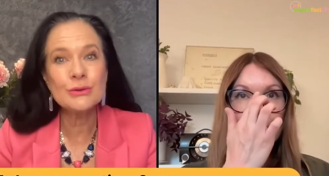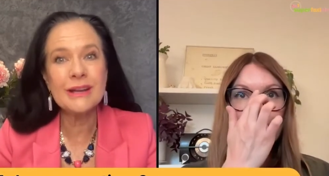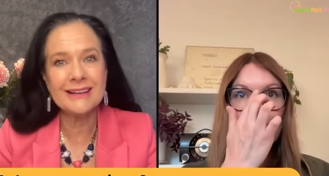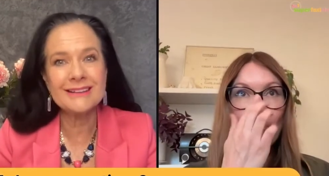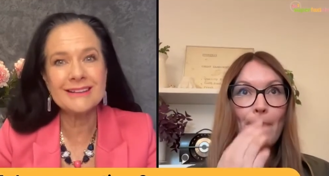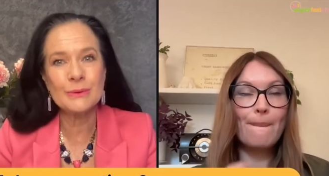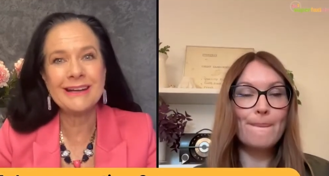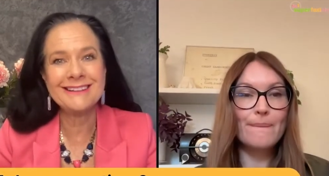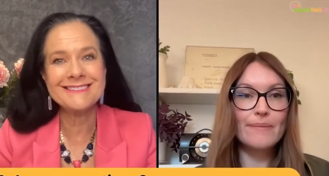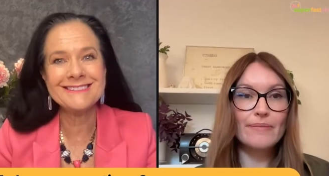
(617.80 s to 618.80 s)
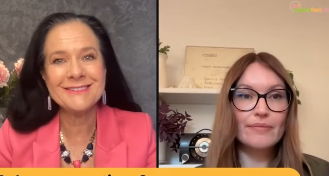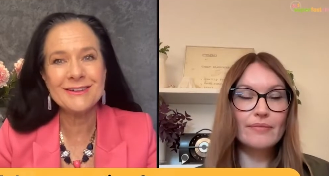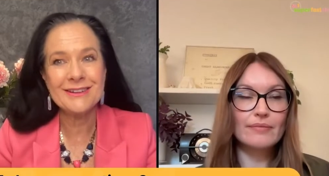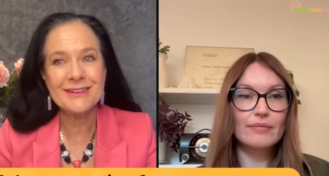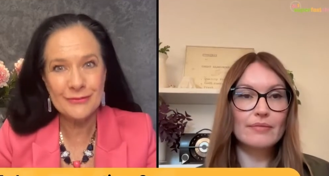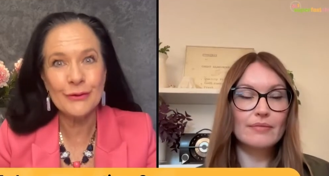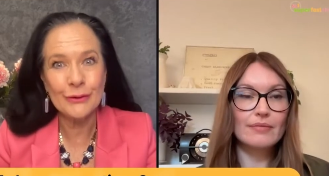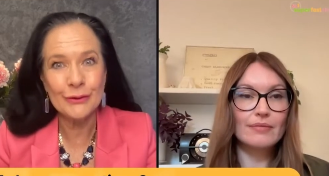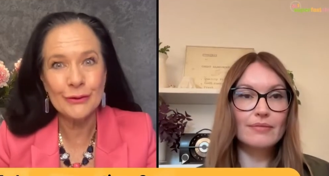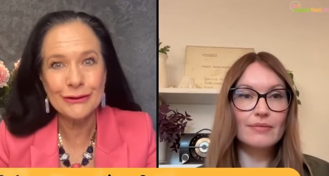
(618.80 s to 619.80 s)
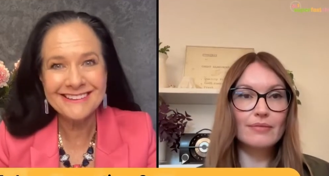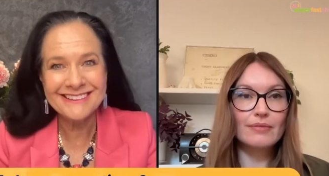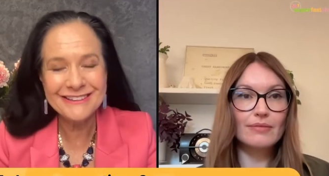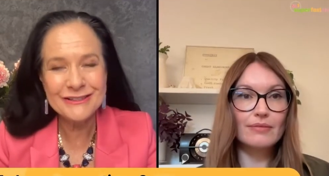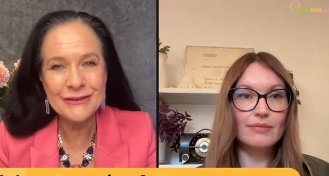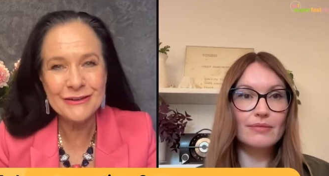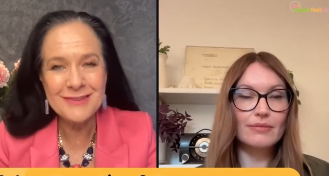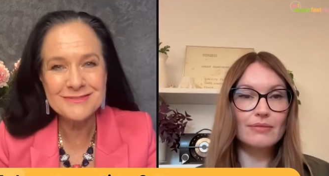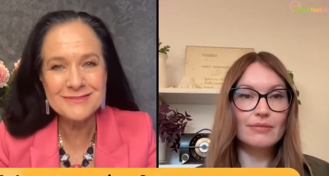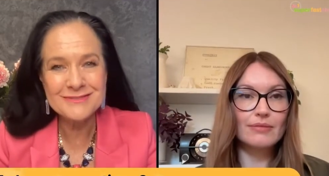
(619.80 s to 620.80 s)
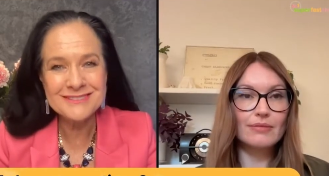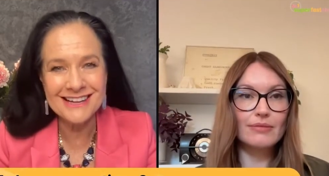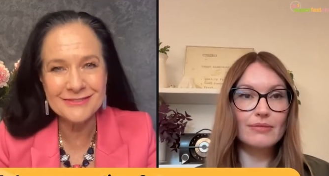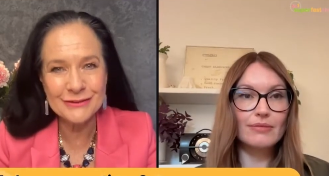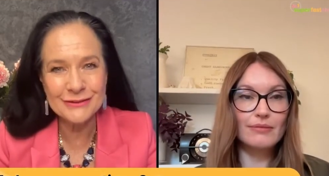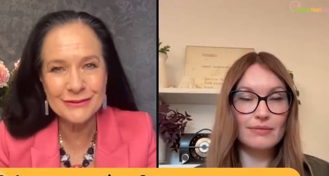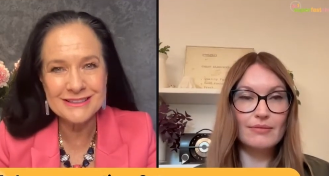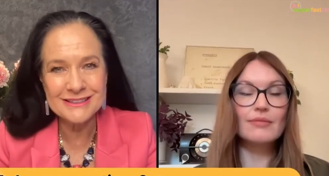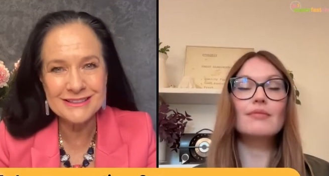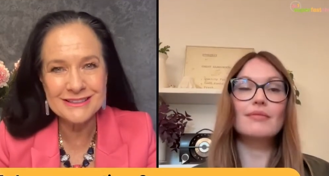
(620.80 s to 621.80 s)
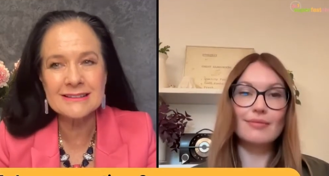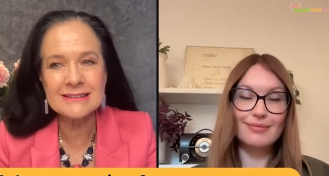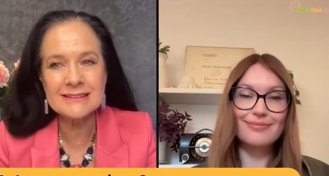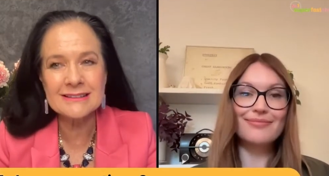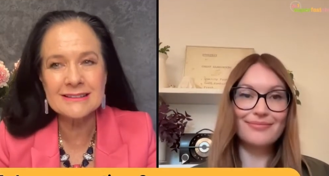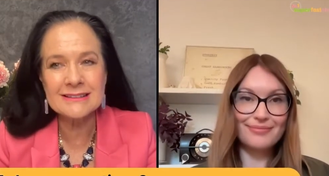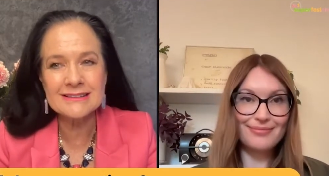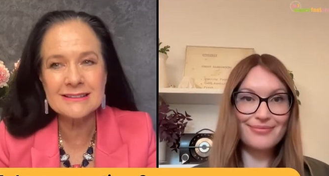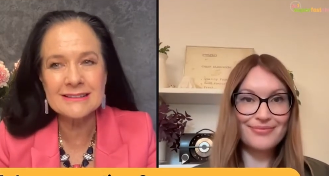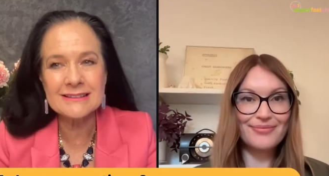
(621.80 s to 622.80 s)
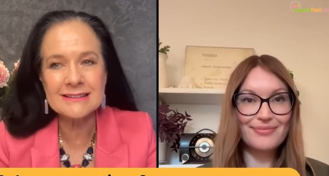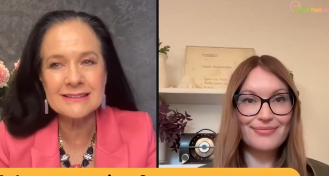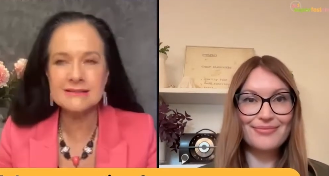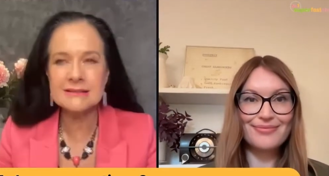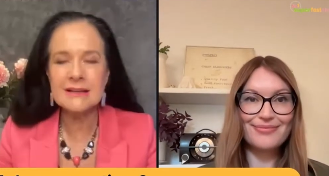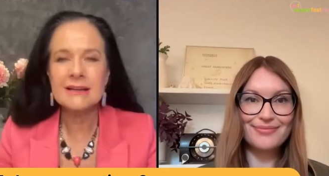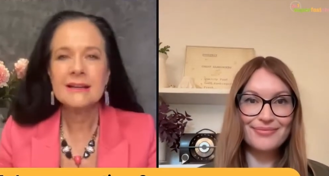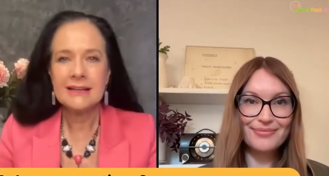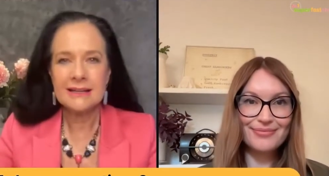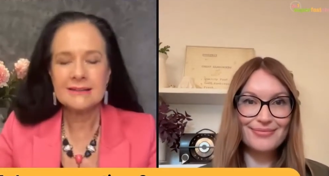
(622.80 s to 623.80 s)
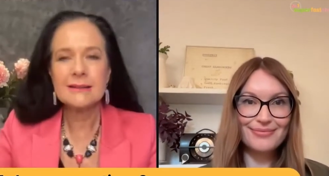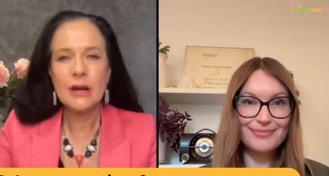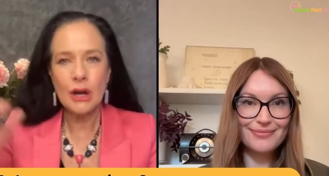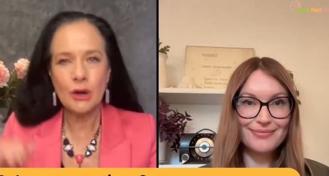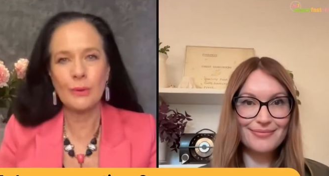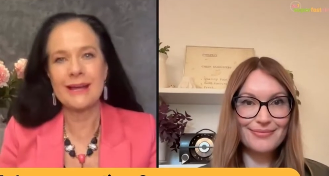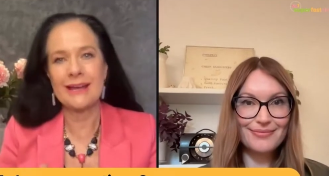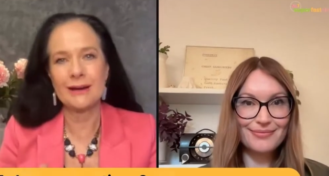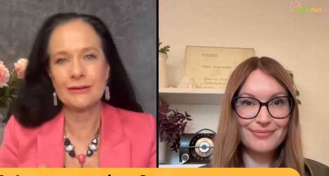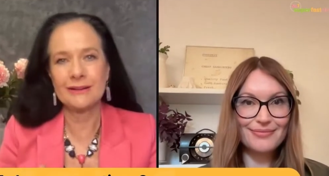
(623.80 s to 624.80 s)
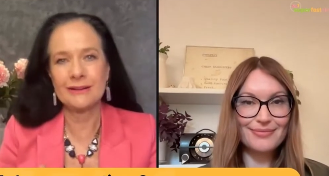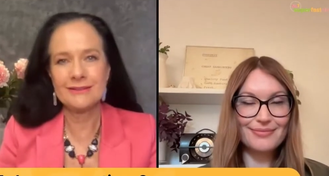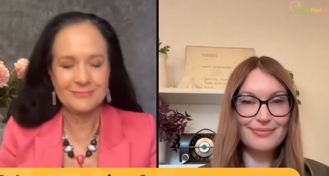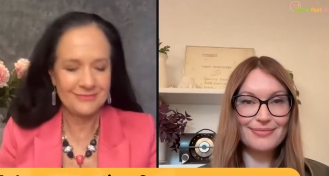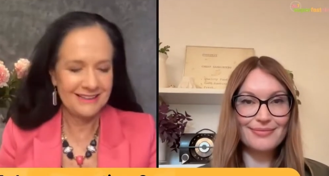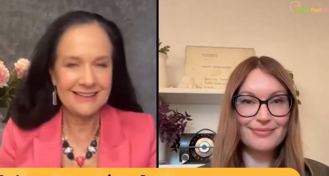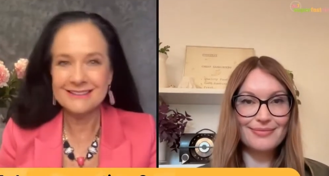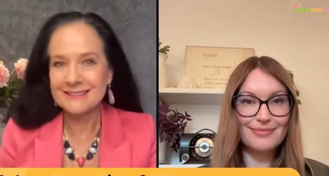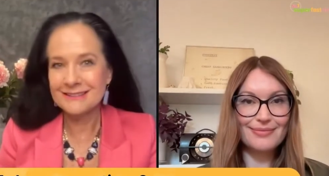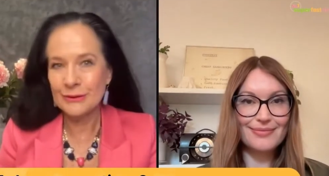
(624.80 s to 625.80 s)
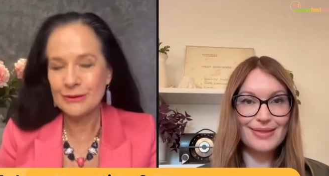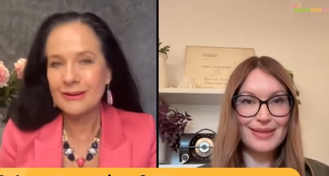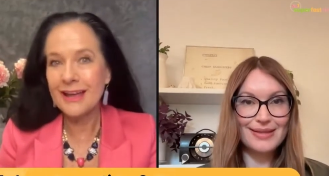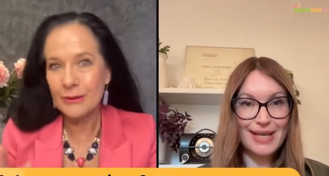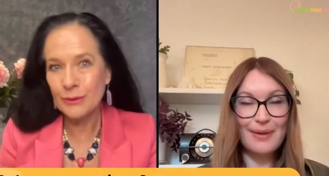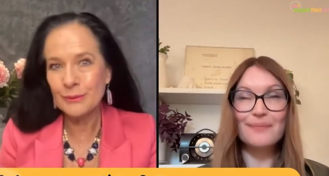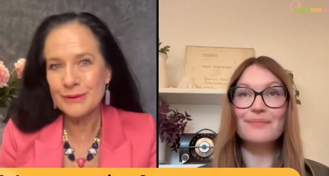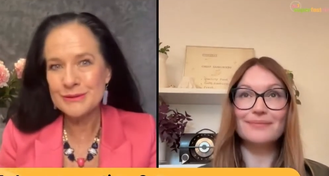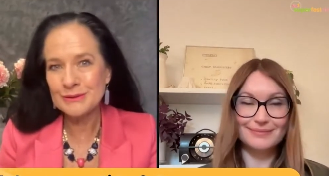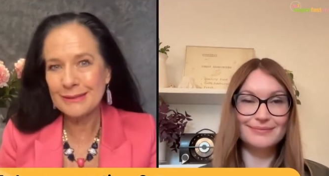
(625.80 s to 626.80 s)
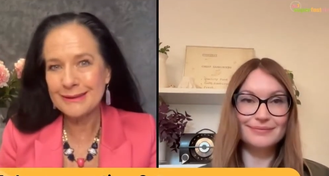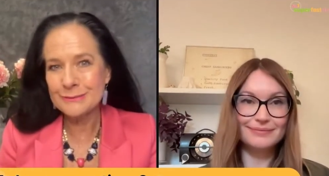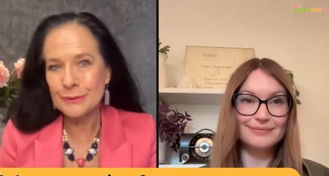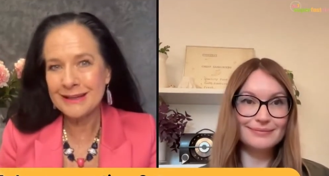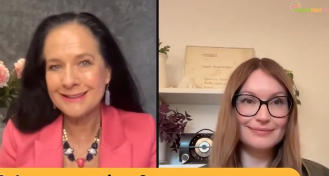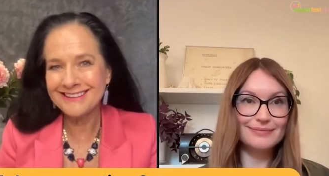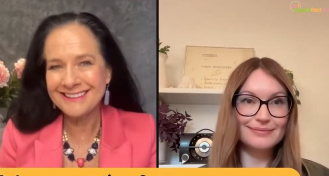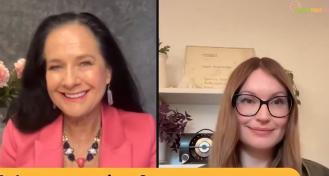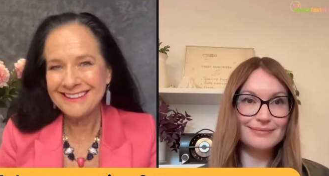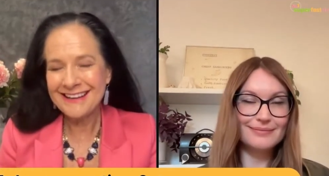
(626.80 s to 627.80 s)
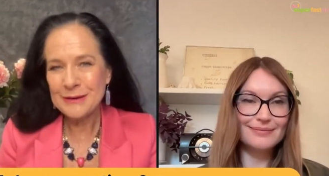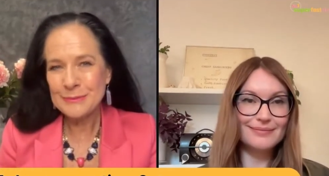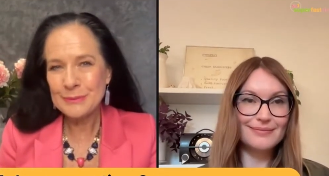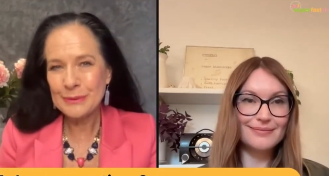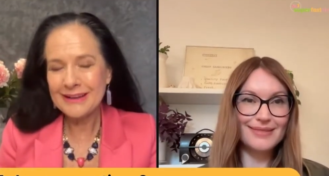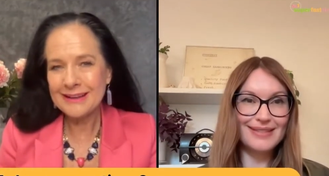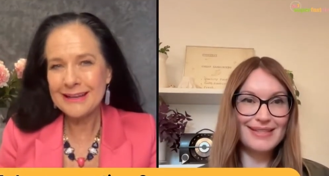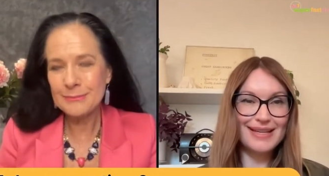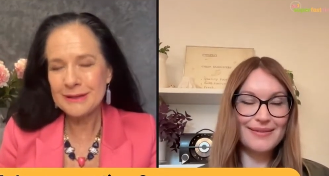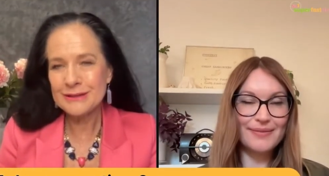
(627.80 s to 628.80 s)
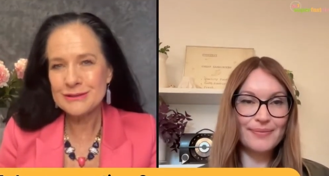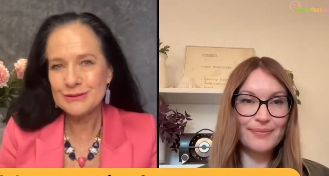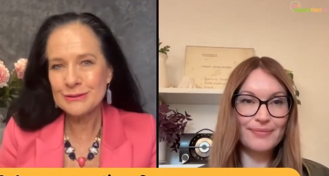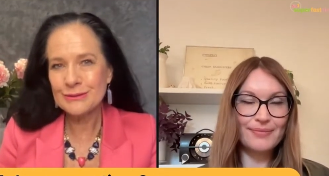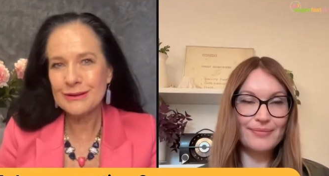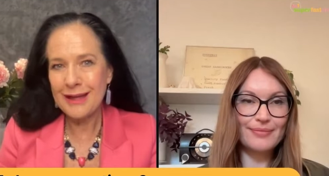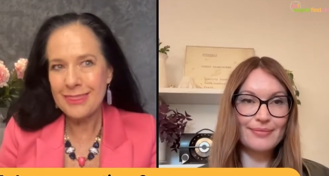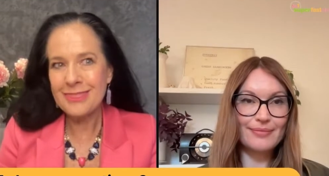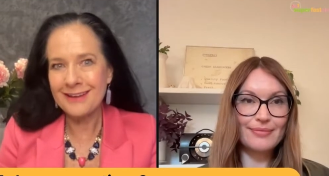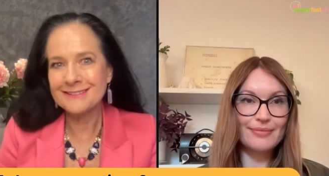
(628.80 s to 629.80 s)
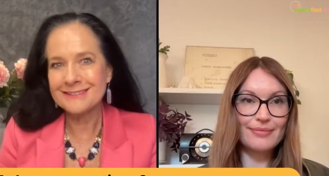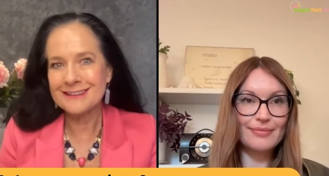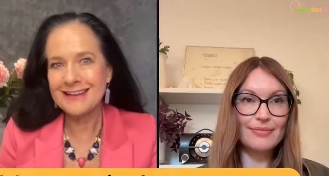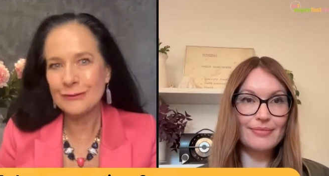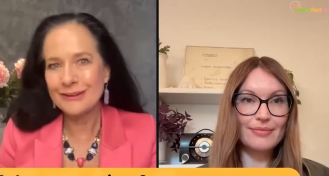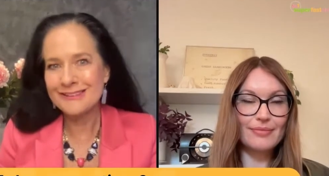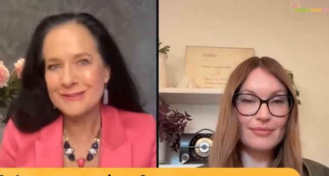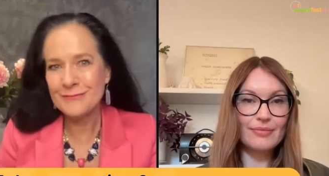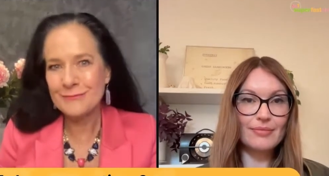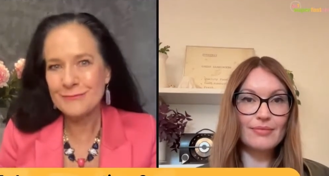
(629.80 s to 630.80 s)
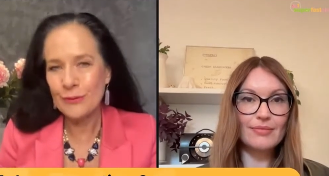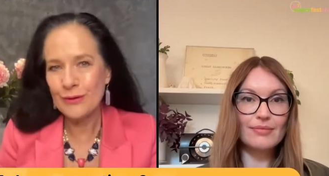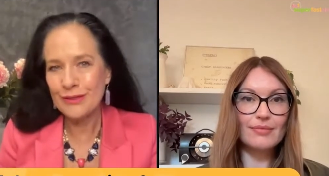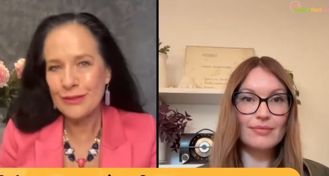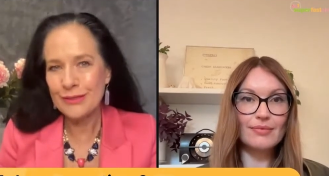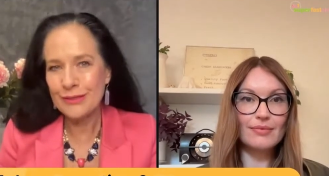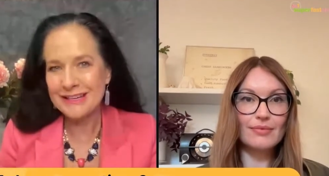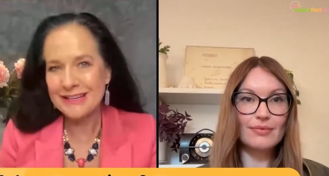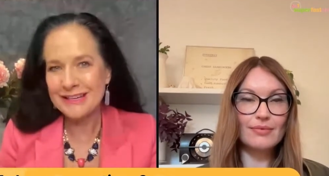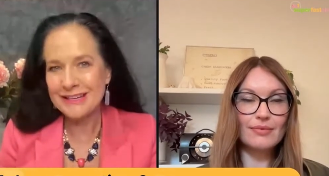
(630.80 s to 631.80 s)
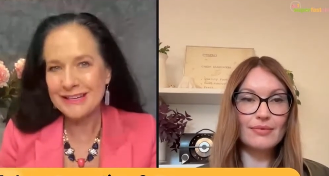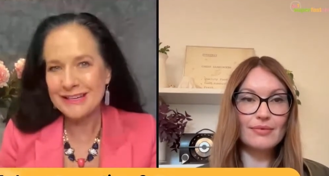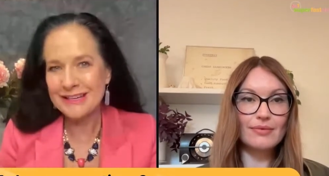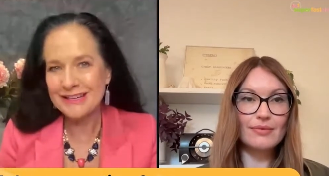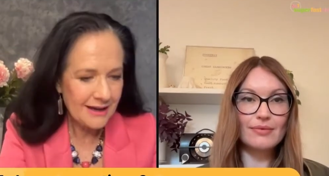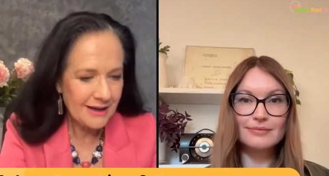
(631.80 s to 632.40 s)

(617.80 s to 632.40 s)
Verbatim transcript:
Speaker 1: get to eat food. You don't have to starve yourself. It's 0 calories. It's lower calories. Yes. So like what we're doing this week, we're keeping to 1,000 calories for 3 days.